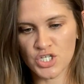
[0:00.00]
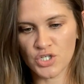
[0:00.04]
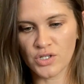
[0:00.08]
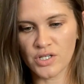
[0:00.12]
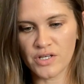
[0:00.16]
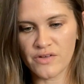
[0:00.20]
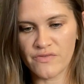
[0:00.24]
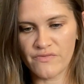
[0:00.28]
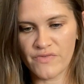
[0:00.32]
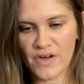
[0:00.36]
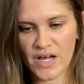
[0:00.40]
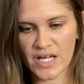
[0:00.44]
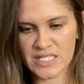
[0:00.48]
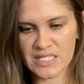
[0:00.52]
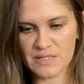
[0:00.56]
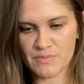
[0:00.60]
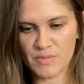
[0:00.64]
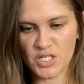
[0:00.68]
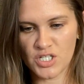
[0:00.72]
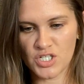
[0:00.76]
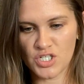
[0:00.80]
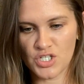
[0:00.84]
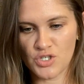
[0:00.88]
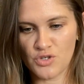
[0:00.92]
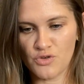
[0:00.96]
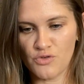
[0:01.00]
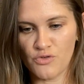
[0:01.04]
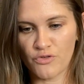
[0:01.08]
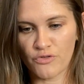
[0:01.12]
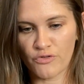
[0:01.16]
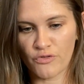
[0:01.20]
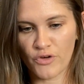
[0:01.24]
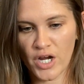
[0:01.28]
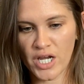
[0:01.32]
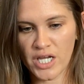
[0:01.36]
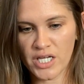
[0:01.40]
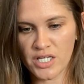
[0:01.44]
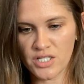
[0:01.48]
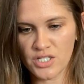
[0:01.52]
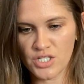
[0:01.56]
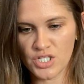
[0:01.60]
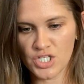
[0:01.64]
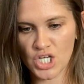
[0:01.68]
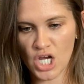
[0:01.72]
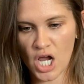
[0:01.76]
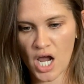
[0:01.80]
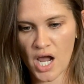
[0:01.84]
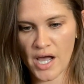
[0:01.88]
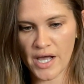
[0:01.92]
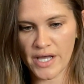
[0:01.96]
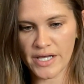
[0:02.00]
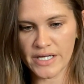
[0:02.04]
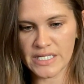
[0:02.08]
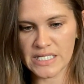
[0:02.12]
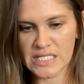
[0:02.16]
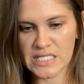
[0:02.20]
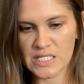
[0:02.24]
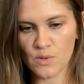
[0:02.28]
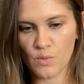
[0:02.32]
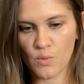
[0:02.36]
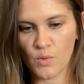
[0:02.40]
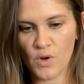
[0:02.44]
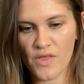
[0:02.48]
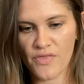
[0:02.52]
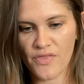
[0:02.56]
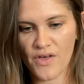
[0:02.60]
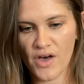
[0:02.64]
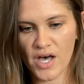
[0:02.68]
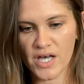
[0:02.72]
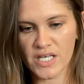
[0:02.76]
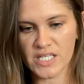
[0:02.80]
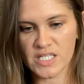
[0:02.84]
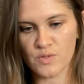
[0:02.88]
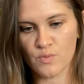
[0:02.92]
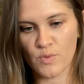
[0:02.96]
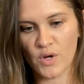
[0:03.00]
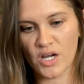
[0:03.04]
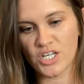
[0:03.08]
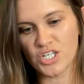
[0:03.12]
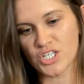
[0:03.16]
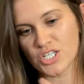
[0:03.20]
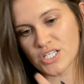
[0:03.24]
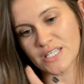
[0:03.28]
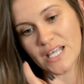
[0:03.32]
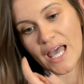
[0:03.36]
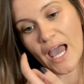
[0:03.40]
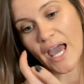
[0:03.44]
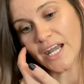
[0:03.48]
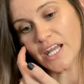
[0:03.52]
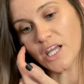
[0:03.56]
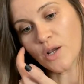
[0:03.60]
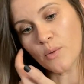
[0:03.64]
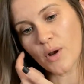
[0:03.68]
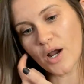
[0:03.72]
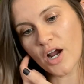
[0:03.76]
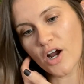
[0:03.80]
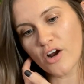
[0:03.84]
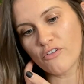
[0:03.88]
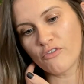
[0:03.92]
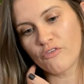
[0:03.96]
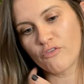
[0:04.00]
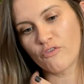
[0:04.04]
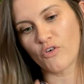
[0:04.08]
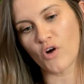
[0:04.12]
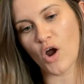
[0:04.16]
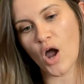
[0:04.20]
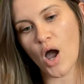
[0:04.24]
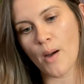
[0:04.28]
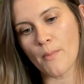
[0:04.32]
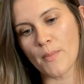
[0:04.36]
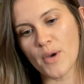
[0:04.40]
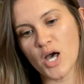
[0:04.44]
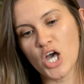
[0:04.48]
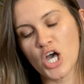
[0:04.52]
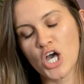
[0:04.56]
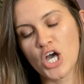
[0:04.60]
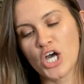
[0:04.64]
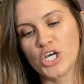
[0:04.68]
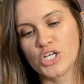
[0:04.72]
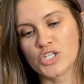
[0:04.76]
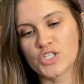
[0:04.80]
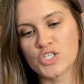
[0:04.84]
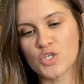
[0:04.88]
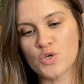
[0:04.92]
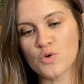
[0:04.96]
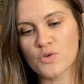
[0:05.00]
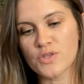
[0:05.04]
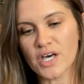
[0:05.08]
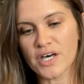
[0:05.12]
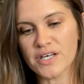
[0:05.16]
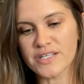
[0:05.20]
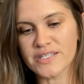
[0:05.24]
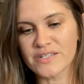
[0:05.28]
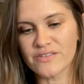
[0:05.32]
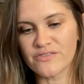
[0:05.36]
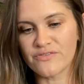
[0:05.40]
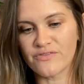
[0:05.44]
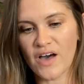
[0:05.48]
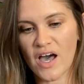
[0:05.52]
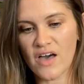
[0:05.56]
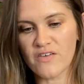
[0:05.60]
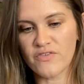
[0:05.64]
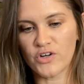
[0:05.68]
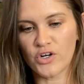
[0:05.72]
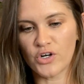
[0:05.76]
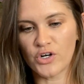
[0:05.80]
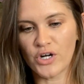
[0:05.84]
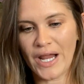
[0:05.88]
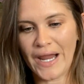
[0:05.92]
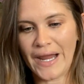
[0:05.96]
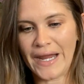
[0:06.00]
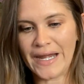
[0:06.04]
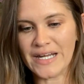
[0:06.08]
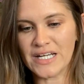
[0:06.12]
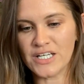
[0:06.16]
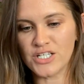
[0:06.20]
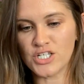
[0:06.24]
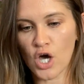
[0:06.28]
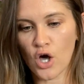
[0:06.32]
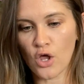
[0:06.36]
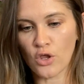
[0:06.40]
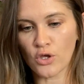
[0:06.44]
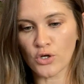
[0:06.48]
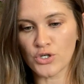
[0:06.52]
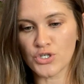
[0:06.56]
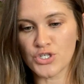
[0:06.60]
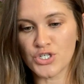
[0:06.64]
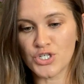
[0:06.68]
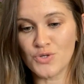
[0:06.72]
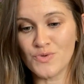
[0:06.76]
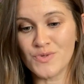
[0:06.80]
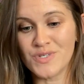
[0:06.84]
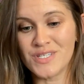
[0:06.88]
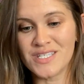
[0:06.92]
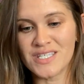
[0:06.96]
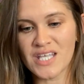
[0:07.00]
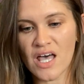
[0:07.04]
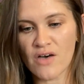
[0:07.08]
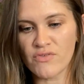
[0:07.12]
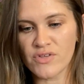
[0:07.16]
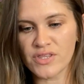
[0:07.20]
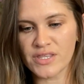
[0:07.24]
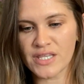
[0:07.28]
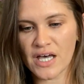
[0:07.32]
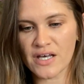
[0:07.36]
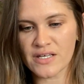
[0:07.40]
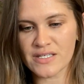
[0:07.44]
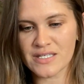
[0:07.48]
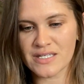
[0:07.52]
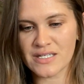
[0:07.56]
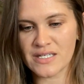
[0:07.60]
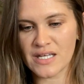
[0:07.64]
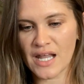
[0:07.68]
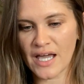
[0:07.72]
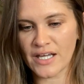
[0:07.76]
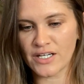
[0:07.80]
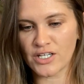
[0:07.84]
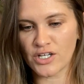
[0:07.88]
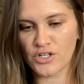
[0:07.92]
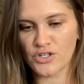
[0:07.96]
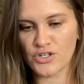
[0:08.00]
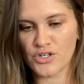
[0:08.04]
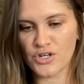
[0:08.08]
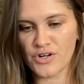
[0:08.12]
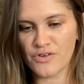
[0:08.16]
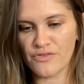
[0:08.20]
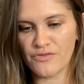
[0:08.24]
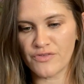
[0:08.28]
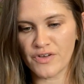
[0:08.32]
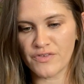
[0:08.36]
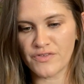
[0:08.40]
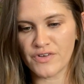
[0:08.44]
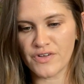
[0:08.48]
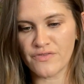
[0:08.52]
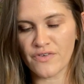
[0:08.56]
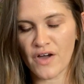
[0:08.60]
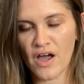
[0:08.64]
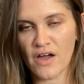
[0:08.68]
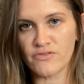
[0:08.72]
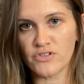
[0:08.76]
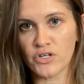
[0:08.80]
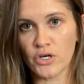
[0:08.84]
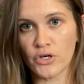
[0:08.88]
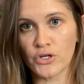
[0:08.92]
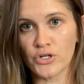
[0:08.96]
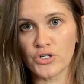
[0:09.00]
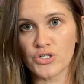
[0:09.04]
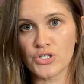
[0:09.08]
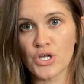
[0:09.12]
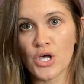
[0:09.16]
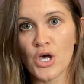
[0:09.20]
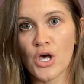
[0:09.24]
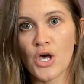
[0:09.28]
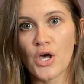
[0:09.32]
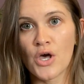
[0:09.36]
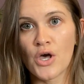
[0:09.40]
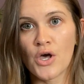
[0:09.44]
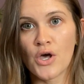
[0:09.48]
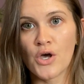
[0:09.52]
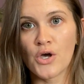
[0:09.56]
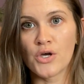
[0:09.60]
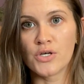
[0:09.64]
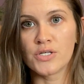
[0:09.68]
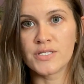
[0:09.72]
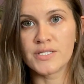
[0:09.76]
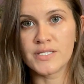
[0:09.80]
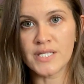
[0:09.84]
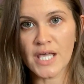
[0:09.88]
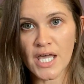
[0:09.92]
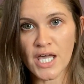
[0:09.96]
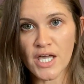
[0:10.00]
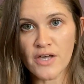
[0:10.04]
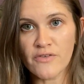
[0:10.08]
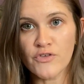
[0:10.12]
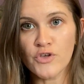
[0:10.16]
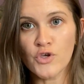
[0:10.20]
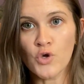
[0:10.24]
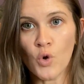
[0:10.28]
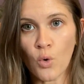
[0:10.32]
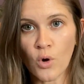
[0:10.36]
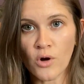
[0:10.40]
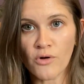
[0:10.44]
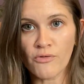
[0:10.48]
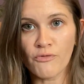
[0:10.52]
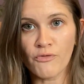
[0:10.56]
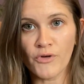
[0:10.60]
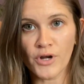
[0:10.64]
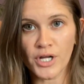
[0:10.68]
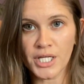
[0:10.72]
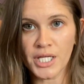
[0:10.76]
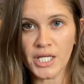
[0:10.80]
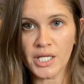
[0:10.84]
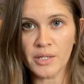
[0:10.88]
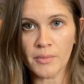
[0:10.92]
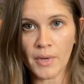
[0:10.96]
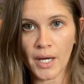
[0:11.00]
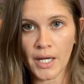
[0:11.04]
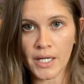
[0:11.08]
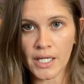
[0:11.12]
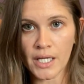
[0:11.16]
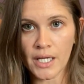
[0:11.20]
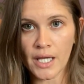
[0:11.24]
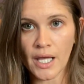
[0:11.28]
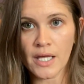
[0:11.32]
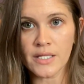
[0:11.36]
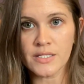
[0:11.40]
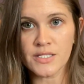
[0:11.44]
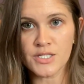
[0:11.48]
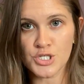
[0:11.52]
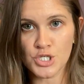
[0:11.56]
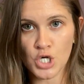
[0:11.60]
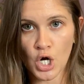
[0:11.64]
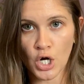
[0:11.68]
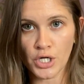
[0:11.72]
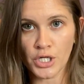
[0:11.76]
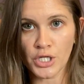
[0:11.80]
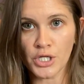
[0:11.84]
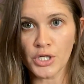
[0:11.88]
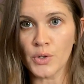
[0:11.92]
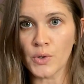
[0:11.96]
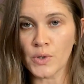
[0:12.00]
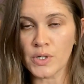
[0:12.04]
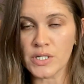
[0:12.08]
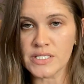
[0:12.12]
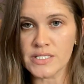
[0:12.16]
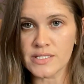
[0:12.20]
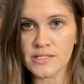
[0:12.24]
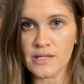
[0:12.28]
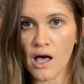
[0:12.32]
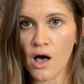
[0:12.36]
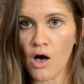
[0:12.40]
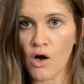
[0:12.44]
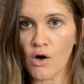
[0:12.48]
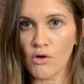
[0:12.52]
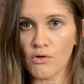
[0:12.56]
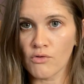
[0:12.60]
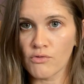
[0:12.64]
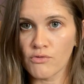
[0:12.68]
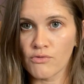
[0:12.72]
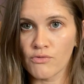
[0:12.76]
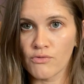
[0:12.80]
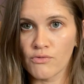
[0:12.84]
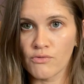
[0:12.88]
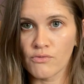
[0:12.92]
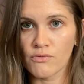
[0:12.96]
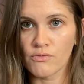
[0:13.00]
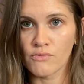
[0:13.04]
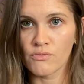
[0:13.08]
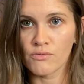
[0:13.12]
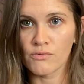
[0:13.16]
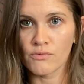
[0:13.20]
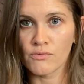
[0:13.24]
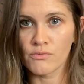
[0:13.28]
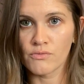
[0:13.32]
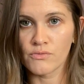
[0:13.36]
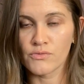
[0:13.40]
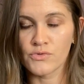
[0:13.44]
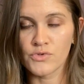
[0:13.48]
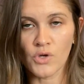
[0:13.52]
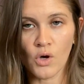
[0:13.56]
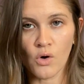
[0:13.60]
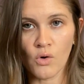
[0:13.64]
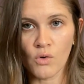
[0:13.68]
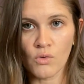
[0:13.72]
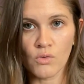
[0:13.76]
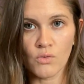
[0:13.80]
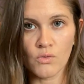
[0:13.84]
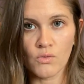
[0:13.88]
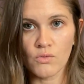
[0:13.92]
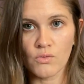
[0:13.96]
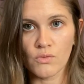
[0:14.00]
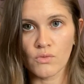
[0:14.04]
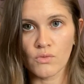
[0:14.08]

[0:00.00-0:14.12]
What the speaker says: investment to franchise with us ranges anywhere from $2,580 to $7,955. Save your freaking money and start it yourself. Don't